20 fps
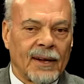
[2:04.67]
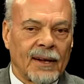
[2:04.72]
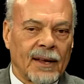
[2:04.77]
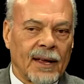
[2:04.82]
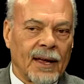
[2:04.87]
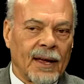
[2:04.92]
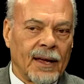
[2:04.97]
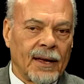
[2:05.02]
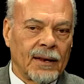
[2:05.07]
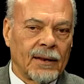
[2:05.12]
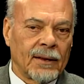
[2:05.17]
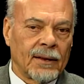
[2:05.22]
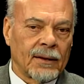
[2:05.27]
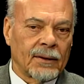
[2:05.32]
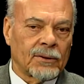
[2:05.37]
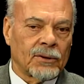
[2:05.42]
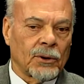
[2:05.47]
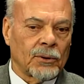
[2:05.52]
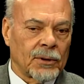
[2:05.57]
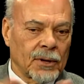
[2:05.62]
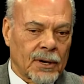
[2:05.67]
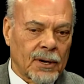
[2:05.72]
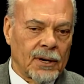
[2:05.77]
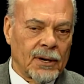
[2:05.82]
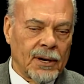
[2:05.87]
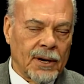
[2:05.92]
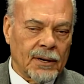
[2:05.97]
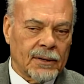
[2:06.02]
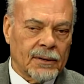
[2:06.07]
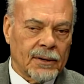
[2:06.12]
And so the
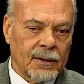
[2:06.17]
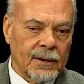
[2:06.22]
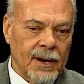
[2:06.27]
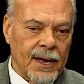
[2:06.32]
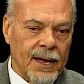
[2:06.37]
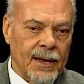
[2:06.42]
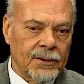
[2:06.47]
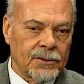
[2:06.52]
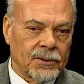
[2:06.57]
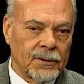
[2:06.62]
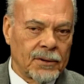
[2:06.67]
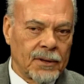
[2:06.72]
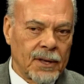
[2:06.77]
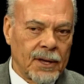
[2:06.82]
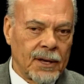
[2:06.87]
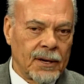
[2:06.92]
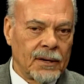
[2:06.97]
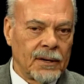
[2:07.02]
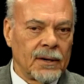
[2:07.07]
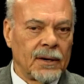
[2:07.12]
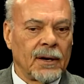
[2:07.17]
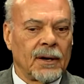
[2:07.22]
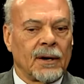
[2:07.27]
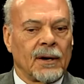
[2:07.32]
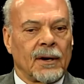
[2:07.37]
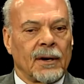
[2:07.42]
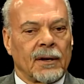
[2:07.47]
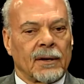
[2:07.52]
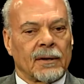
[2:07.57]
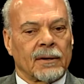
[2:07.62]
conductor has to then
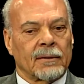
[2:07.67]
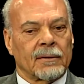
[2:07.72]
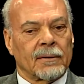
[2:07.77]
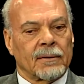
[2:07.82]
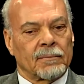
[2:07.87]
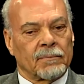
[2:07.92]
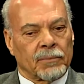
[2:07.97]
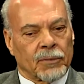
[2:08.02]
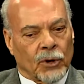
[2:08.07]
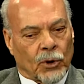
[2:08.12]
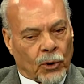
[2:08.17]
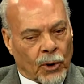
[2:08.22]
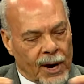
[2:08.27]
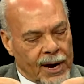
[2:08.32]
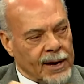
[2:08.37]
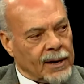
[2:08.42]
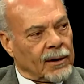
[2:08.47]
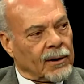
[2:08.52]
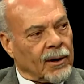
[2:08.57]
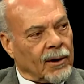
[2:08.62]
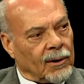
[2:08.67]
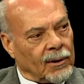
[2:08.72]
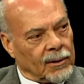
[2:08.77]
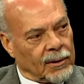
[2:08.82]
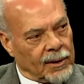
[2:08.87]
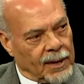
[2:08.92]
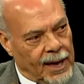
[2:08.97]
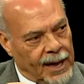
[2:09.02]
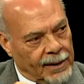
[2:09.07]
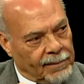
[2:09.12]
cradle all
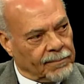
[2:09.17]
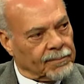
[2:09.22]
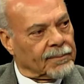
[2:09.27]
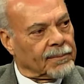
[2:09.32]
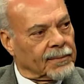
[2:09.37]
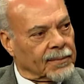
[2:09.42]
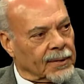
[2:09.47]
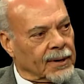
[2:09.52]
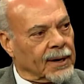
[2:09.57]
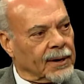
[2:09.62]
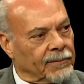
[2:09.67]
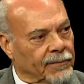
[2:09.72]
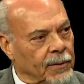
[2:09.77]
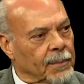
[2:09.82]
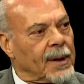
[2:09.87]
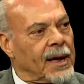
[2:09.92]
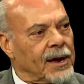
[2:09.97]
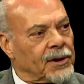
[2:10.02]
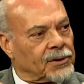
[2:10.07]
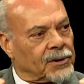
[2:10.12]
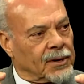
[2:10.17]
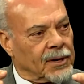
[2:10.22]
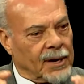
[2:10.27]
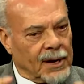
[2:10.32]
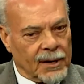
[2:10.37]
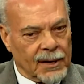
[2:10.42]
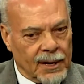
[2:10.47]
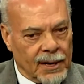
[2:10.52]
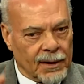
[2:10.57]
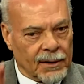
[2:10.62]
that information
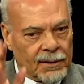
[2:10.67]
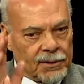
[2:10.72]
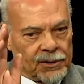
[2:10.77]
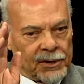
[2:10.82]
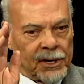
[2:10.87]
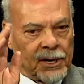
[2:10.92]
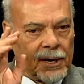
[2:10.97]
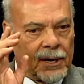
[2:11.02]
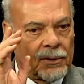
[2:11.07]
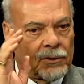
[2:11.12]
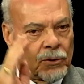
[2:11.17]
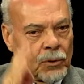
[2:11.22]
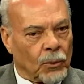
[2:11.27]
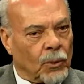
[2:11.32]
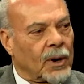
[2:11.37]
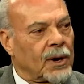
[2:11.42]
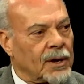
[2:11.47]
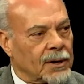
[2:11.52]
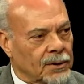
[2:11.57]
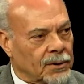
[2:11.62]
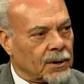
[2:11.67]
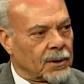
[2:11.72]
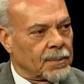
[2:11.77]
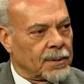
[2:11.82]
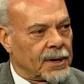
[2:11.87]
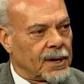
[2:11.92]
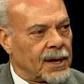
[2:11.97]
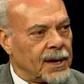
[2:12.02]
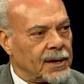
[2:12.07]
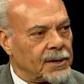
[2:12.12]
and energy into one
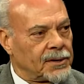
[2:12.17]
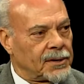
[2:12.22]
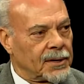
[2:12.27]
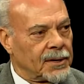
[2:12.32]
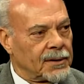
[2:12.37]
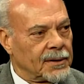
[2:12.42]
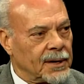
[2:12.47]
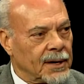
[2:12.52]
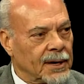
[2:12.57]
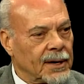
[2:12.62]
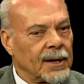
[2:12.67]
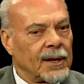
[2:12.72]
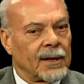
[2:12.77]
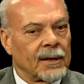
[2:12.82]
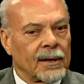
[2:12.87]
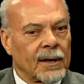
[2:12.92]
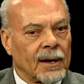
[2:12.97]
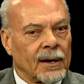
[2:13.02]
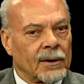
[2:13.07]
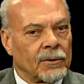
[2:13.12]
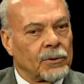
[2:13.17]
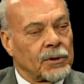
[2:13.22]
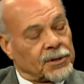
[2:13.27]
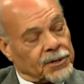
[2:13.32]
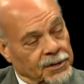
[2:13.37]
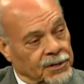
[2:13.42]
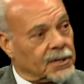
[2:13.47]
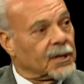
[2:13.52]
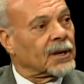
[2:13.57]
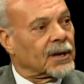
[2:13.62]
interpretation, which
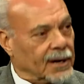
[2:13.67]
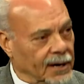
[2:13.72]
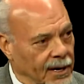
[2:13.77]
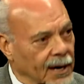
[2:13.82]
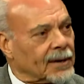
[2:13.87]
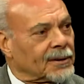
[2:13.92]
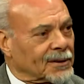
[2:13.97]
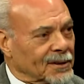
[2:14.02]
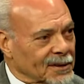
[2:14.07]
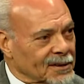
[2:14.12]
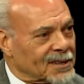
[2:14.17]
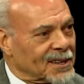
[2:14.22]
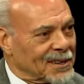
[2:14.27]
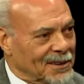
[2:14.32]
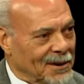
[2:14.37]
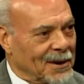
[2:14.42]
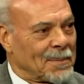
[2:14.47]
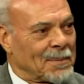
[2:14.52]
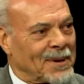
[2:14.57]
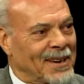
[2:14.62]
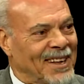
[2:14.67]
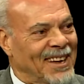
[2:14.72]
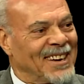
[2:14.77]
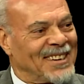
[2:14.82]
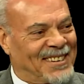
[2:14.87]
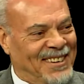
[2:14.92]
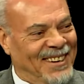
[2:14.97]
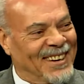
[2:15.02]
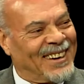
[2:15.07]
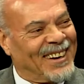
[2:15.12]
is the conductor's
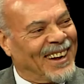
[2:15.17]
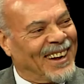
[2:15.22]
interpretation.